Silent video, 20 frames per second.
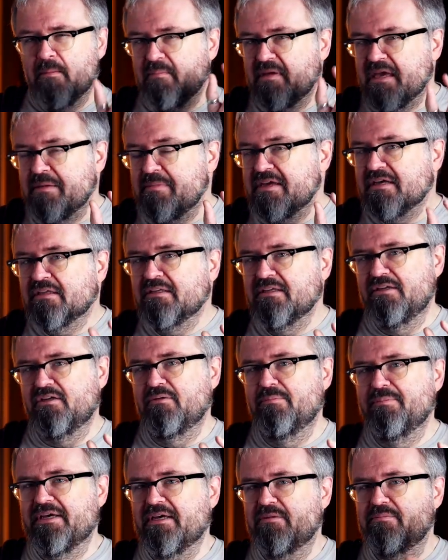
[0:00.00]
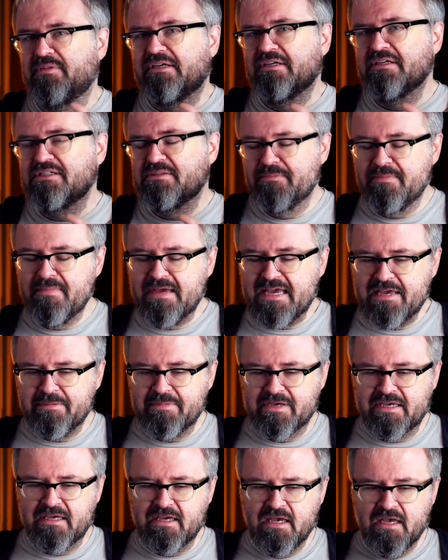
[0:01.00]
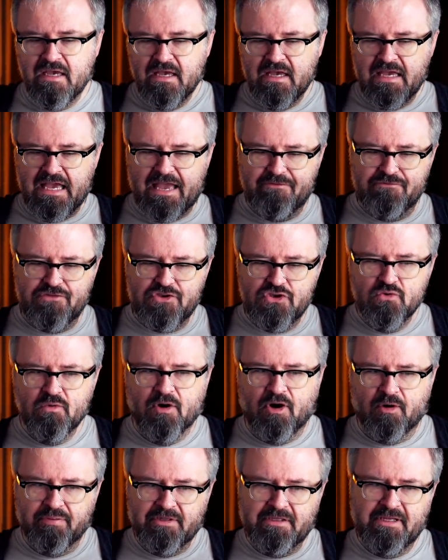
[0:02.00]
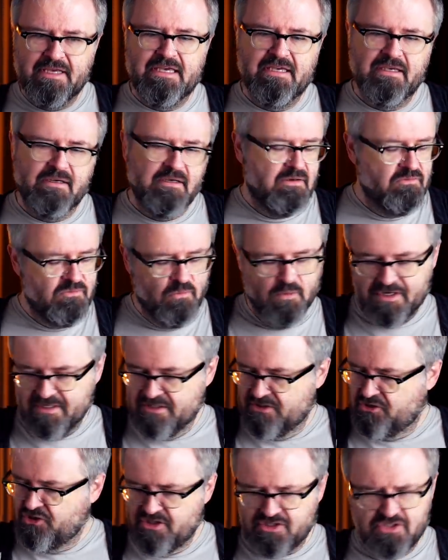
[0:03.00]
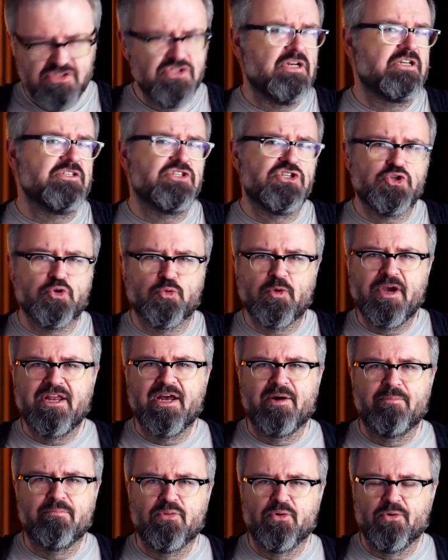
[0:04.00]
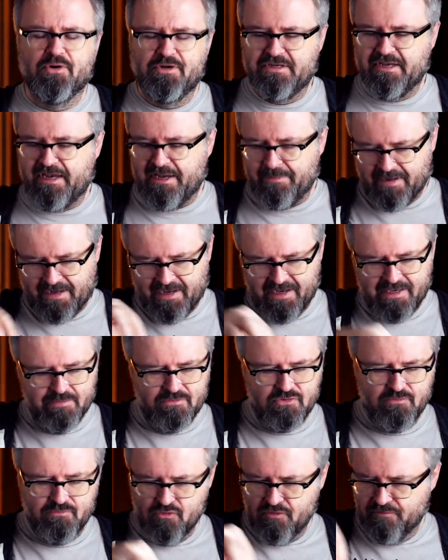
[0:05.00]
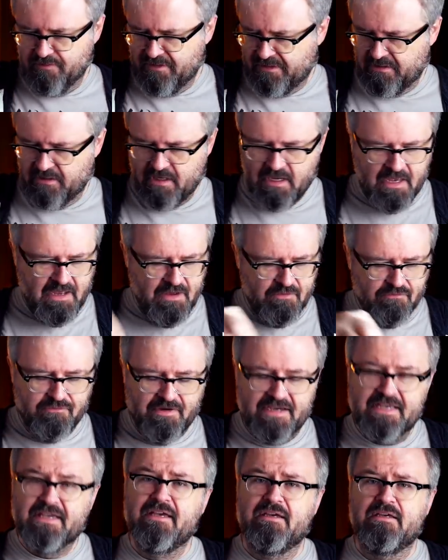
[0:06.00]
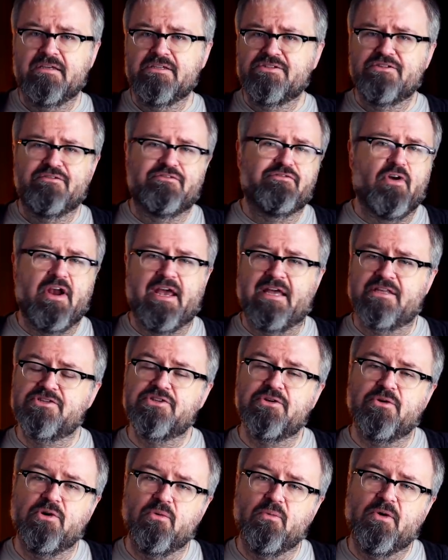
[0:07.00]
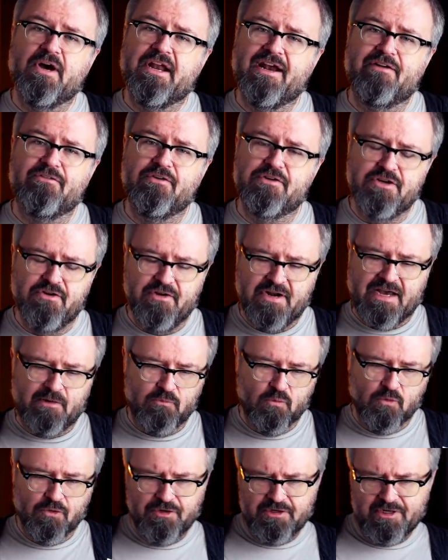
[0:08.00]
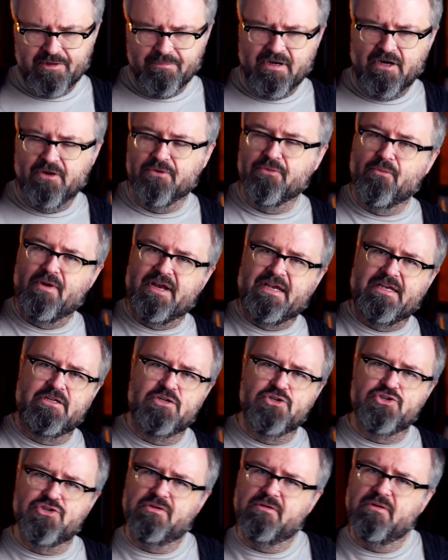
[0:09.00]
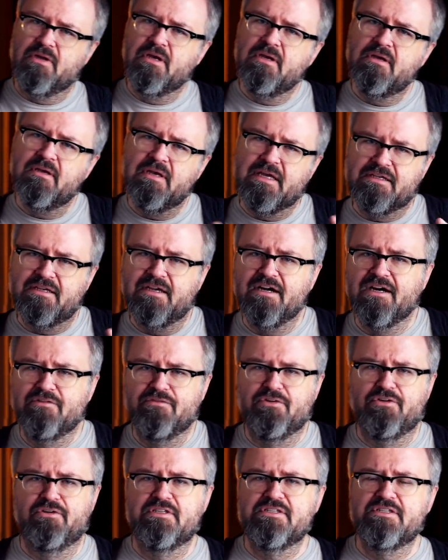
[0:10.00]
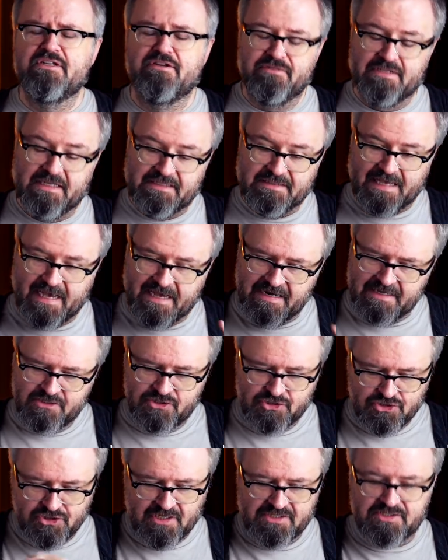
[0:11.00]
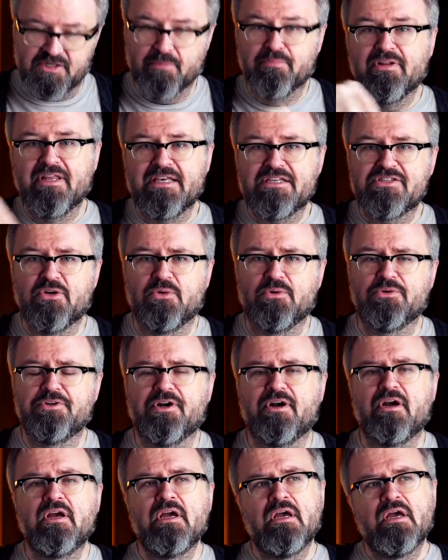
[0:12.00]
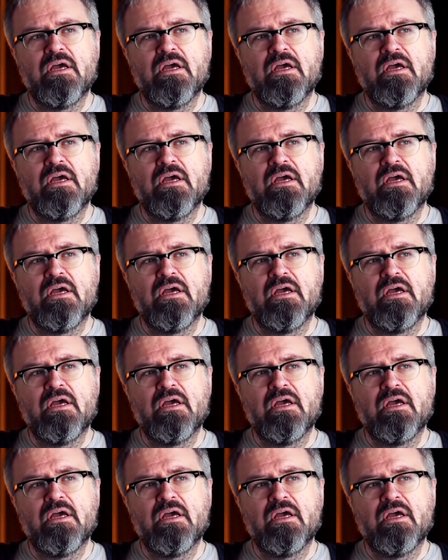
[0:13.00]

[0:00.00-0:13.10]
Maybe a little bit, because maybe if you are playing what is just a straight up board game, I am moving Vikings to France or whatever, you're not worried about range and, and cover and stuff like that. It's just a placeholder.